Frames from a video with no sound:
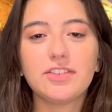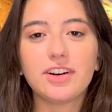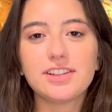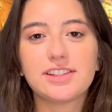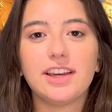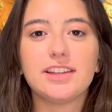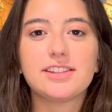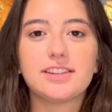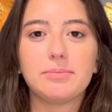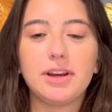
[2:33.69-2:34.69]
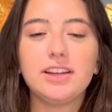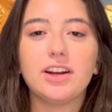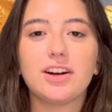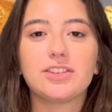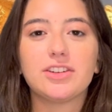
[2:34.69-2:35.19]
our skits, the main
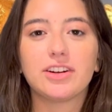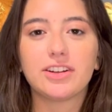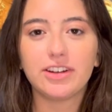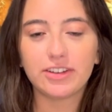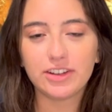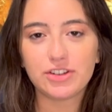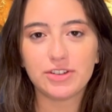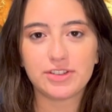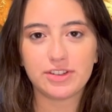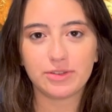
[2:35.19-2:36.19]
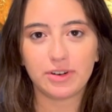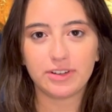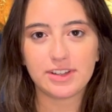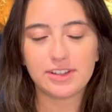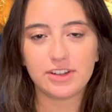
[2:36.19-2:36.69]
character clearly chooses the wrong
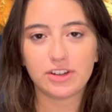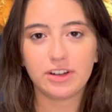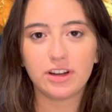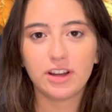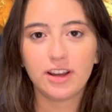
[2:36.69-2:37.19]
decision.